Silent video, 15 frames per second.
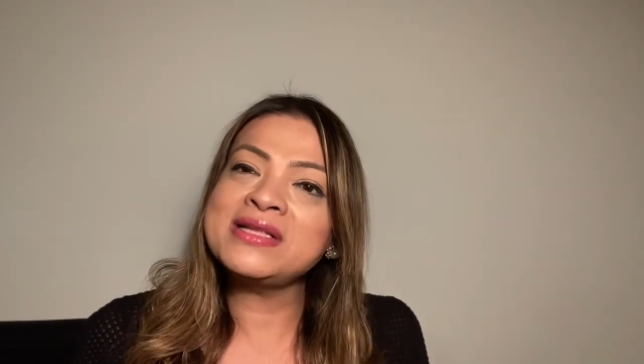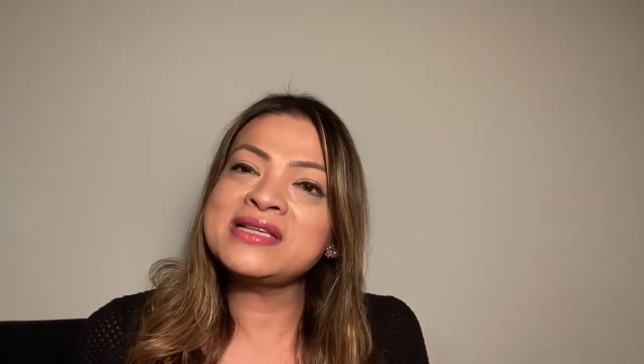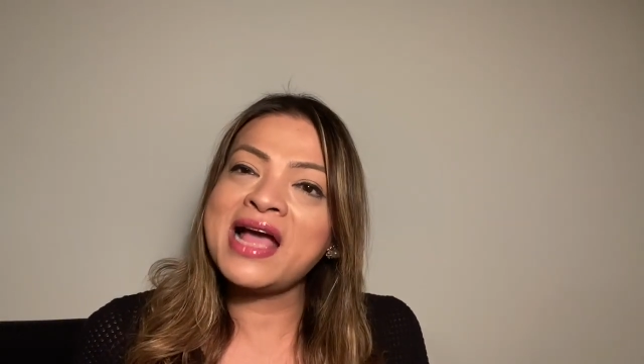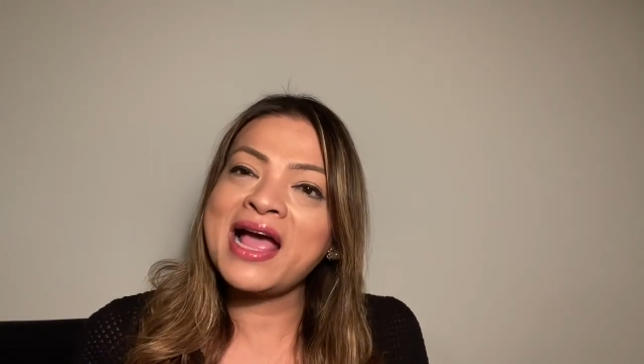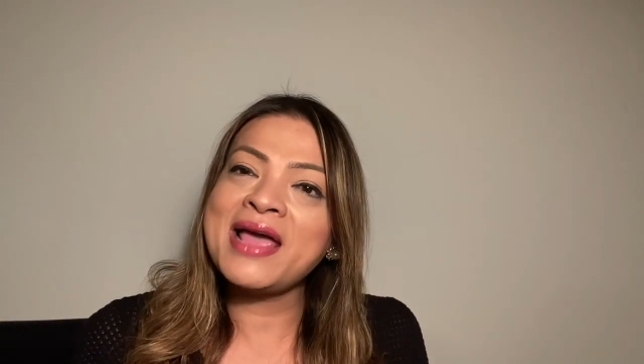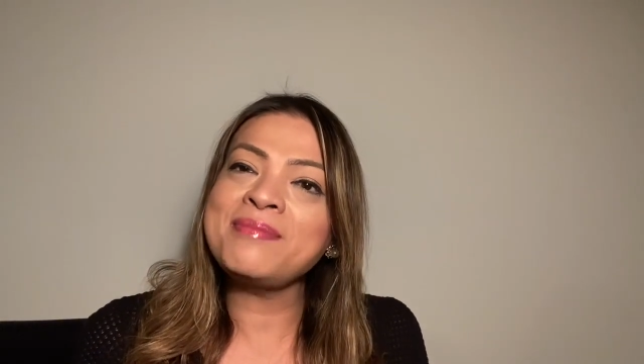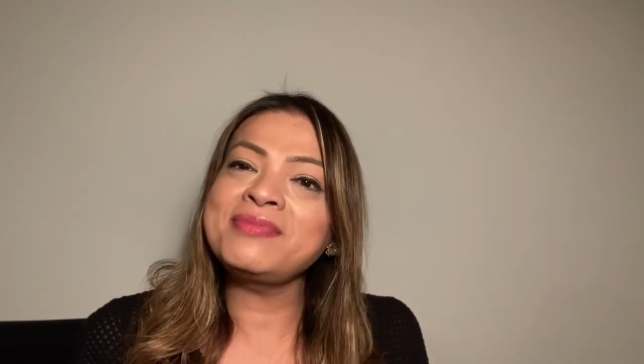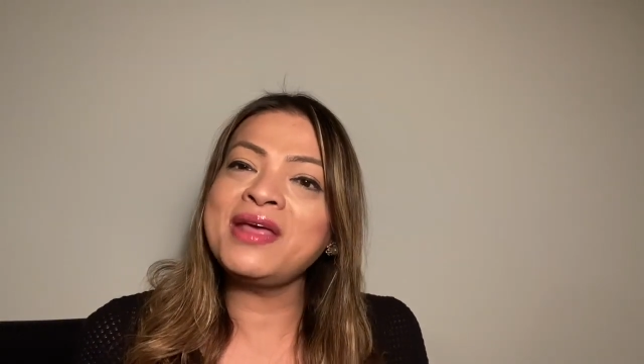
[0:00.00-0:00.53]

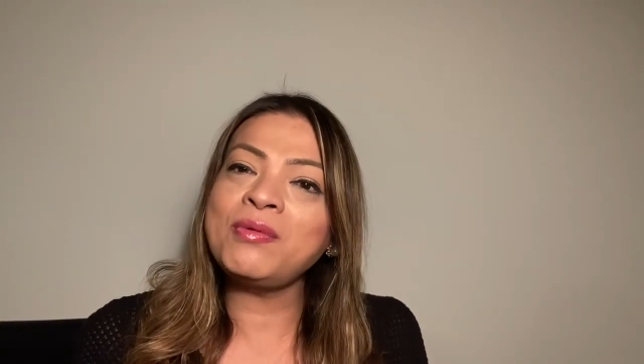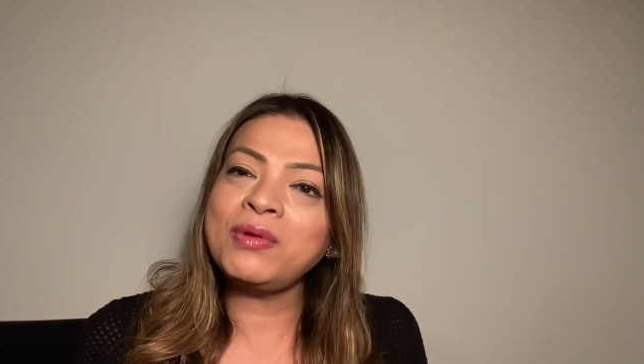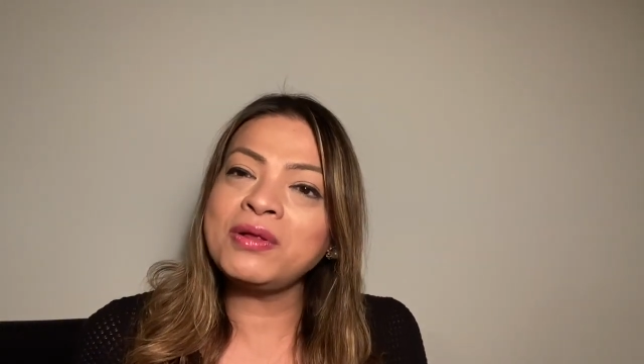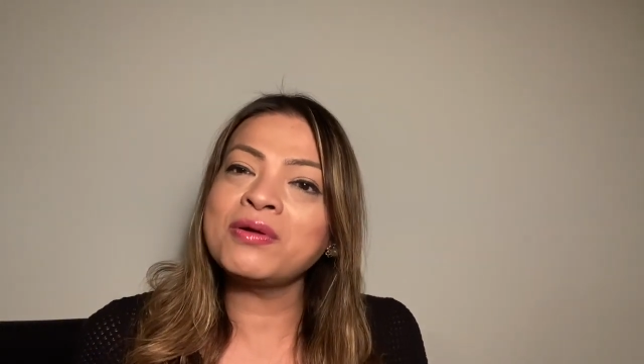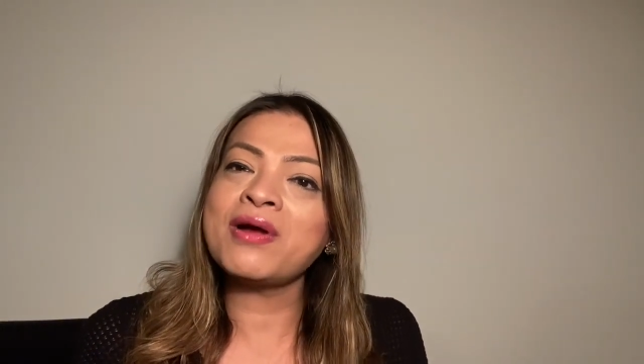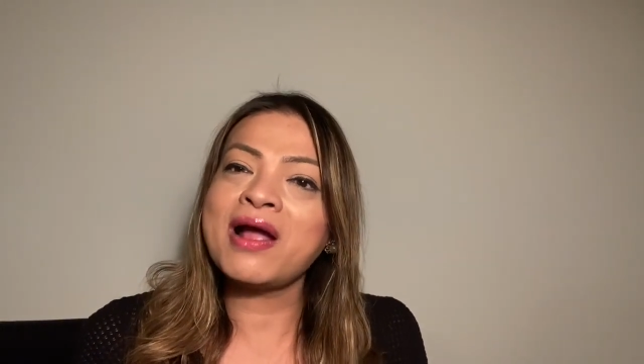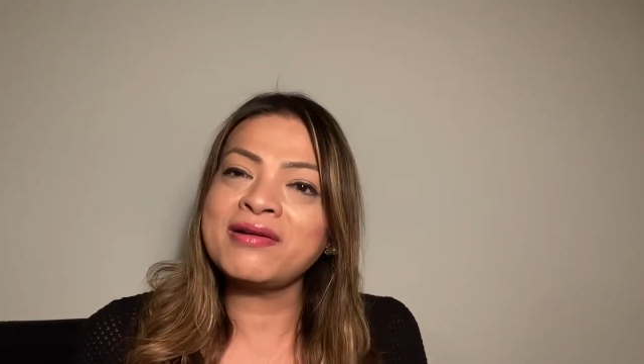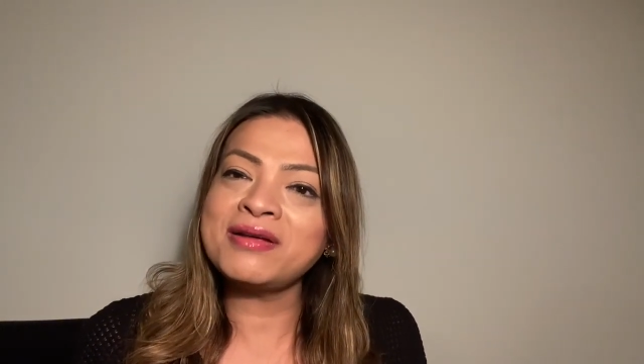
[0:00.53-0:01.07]
time they will
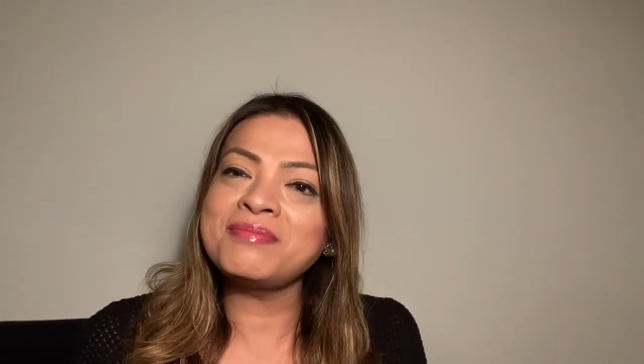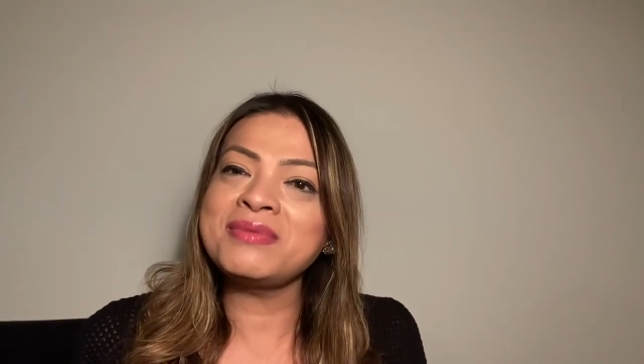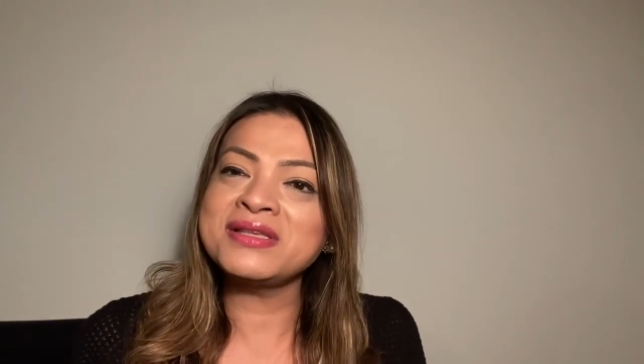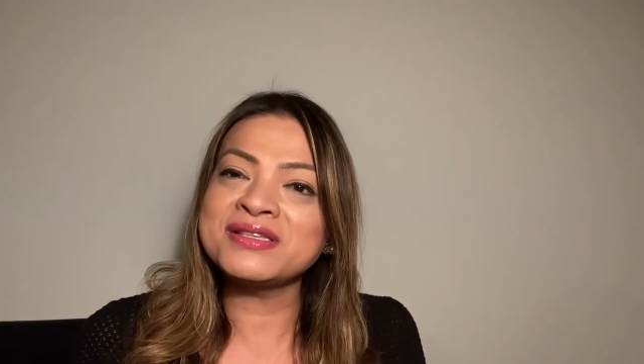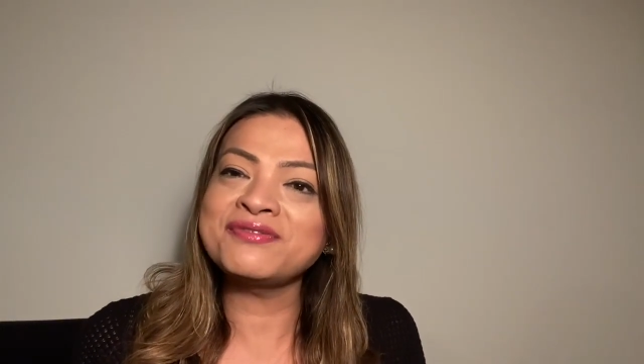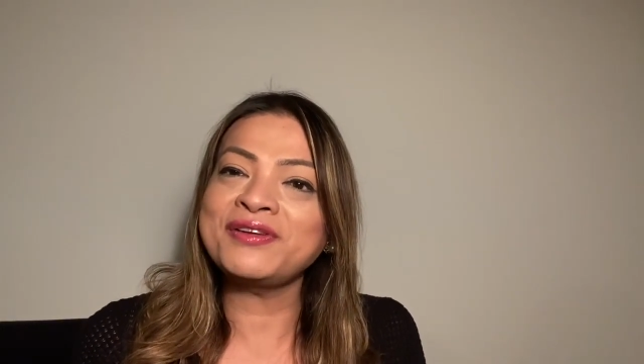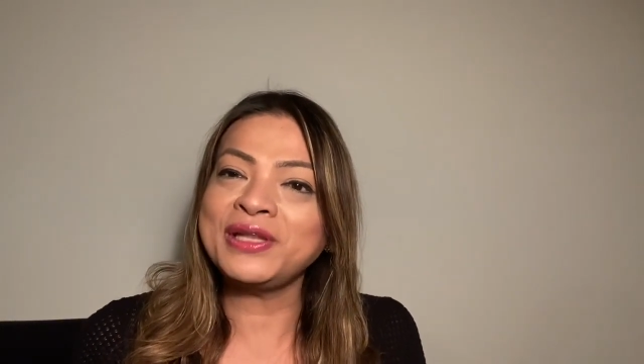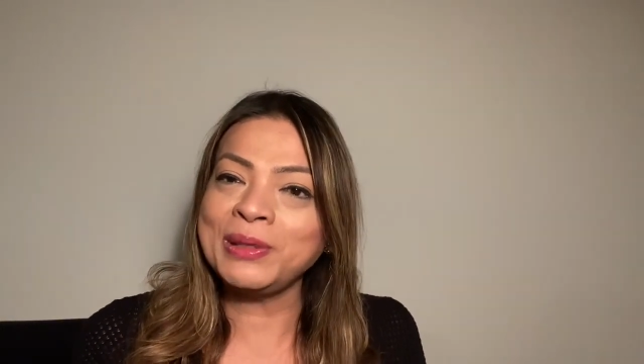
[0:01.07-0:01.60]
crown a
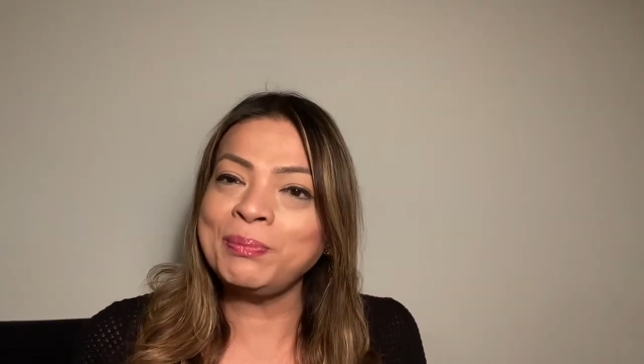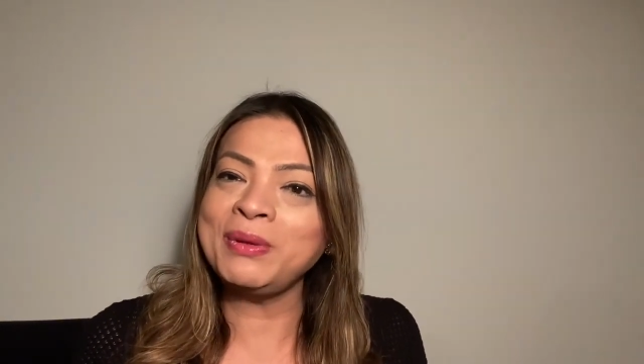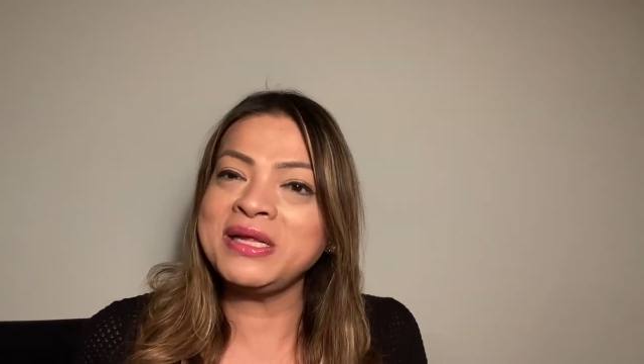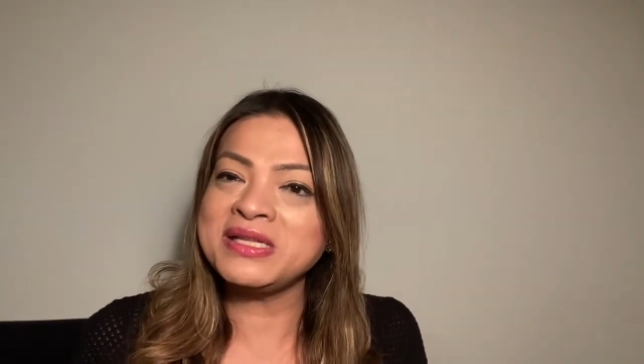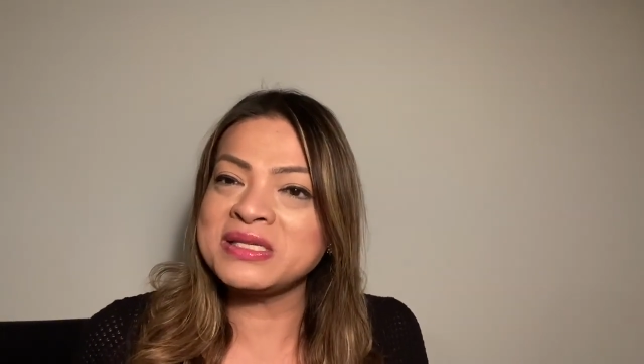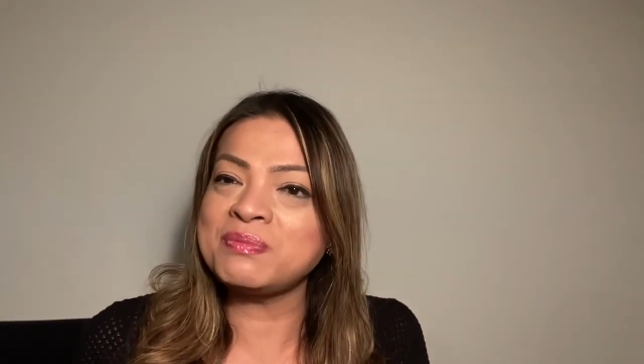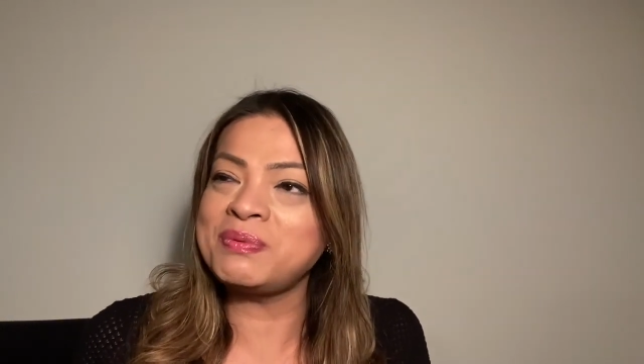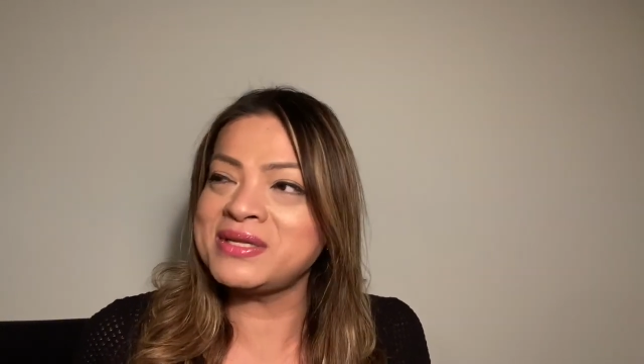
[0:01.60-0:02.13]
Miss
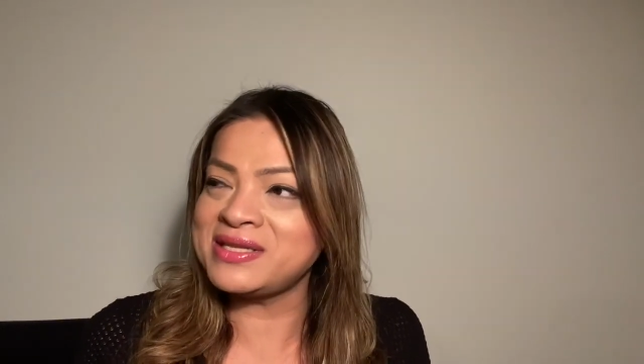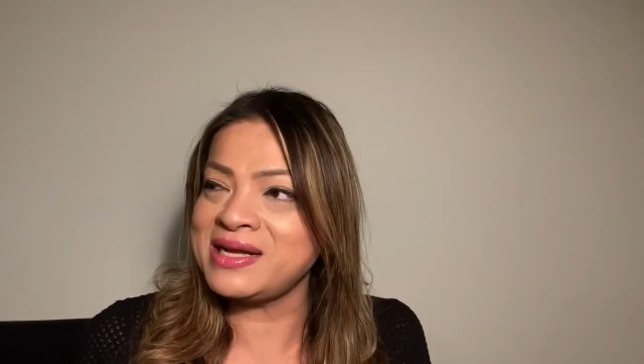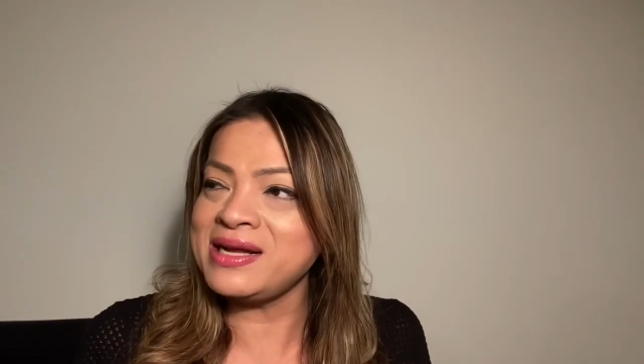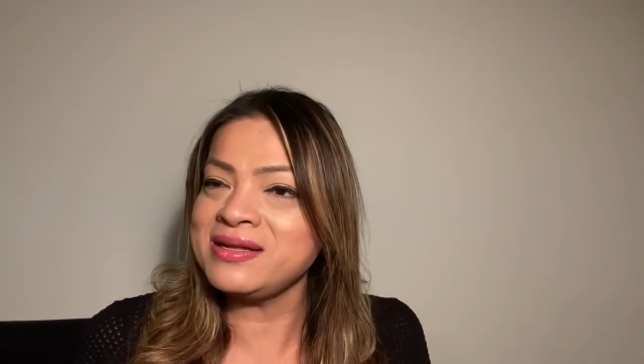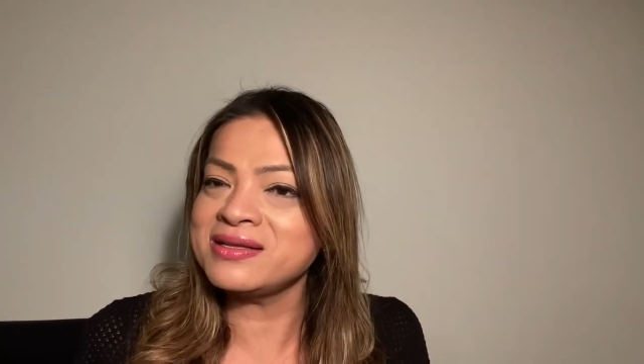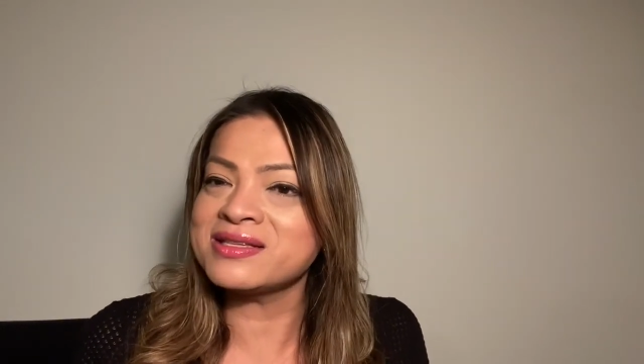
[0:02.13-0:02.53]
Philippines Petite